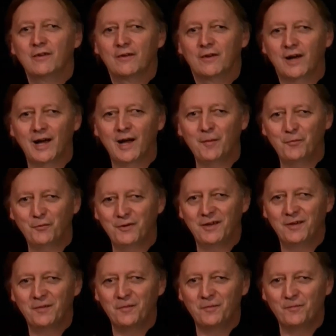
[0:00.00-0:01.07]
Rapt,
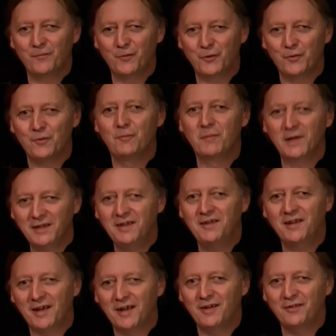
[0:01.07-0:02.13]
and many
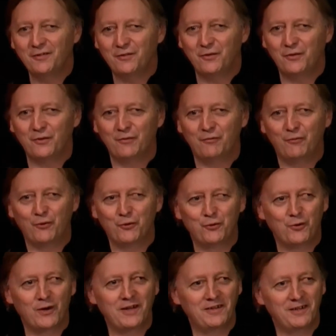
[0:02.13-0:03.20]
thanks for your
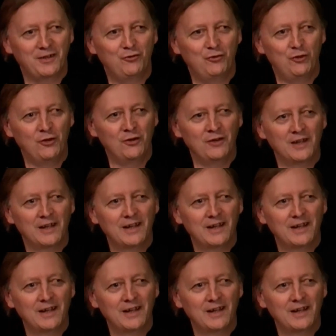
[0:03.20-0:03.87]
attention.